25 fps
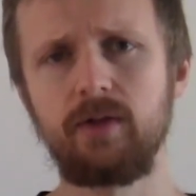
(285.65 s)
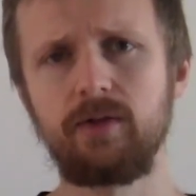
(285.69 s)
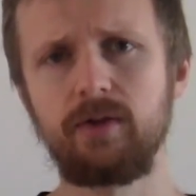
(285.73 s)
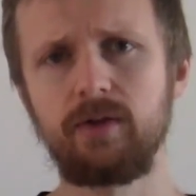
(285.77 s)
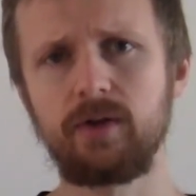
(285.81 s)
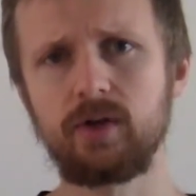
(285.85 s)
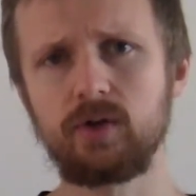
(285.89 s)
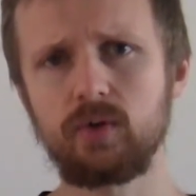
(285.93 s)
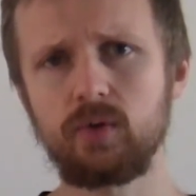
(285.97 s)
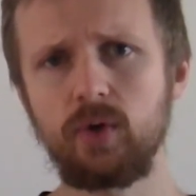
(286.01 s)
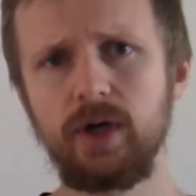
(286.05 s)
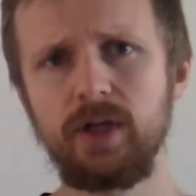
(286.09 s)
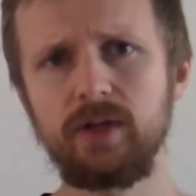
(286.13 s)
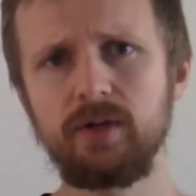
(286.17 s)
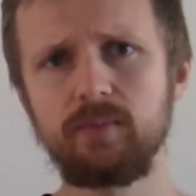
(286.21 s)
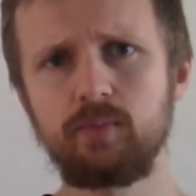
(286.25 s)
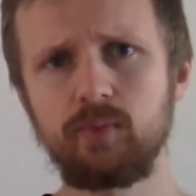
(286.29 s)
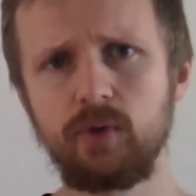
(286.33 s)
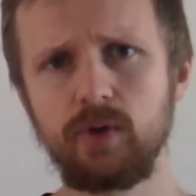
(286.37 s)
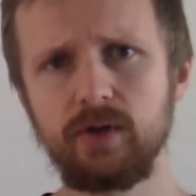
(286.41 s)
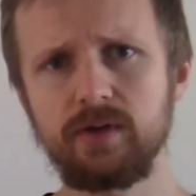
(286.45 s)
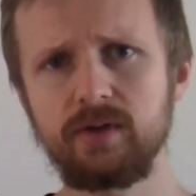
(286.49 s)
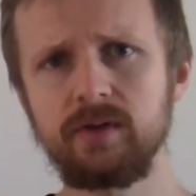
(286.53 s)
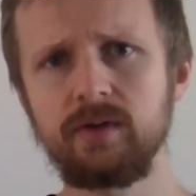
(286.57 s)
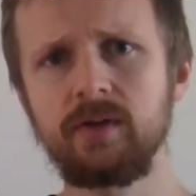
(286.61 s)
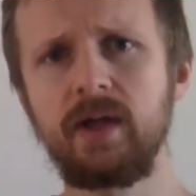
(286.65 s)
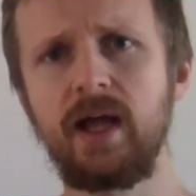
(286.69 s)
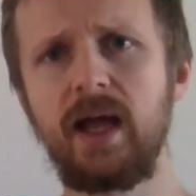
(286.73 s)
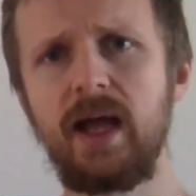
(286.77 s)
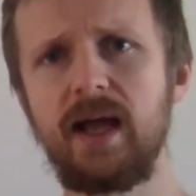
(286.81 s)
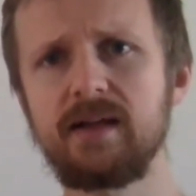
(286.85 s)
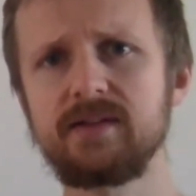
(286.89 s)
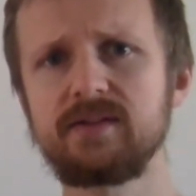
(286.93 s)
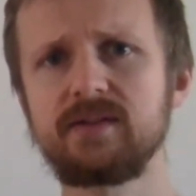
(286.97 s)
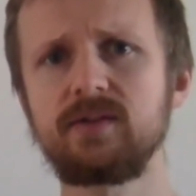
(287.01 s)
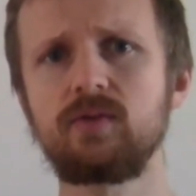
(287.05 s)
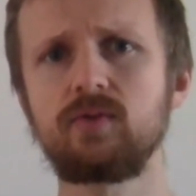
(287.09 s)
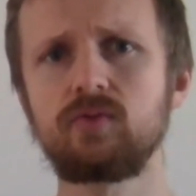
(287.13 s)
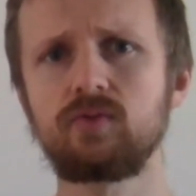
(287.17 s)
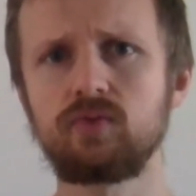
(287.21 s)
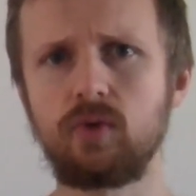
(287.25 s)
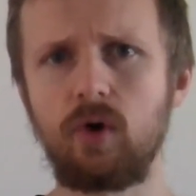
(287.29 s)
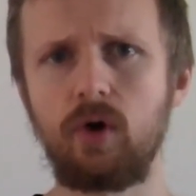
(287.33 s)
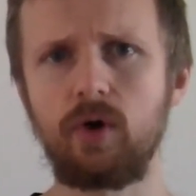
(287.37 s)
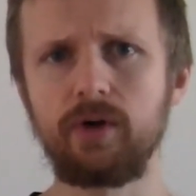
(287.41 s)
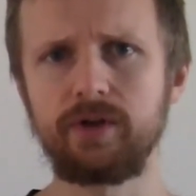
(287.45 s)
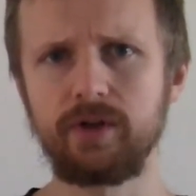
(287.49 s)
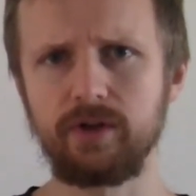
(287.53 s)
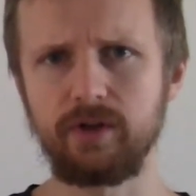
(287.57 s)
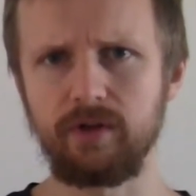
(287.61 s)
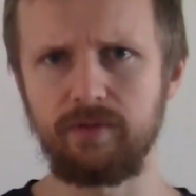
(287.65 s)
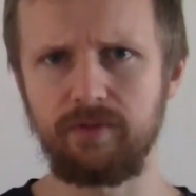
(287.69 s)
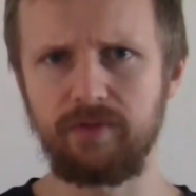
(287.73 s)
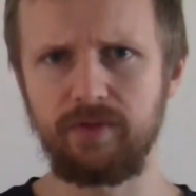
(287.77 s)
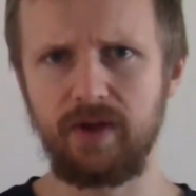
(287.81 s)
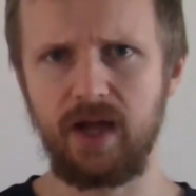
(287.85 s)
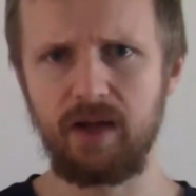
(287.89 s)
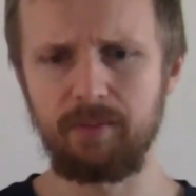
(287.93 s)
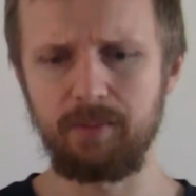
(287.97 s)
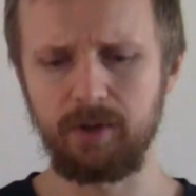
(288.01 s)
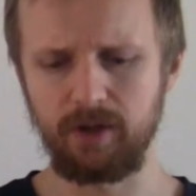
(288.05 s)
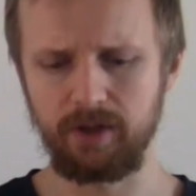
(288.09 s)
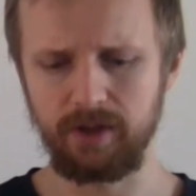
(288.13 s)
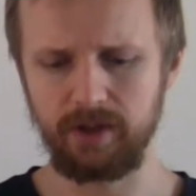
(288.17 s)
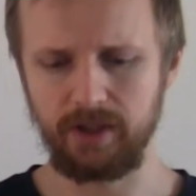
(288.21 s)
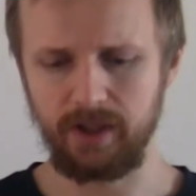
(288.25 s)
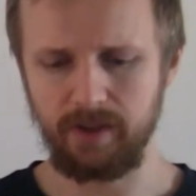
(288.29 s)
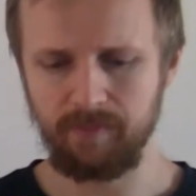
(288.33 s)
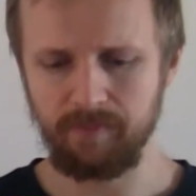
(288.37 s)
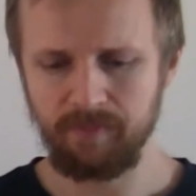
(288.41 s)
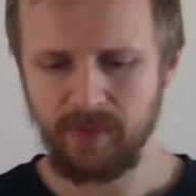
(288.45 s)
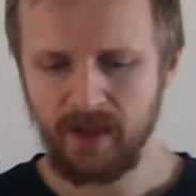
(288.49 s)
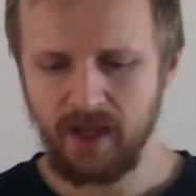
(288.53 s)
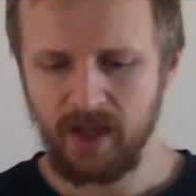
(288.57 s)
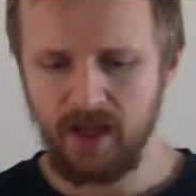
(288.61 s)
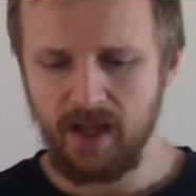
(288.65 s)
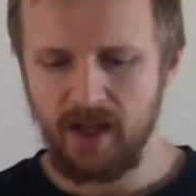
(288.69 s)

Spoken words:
The Great Britain has a royal family.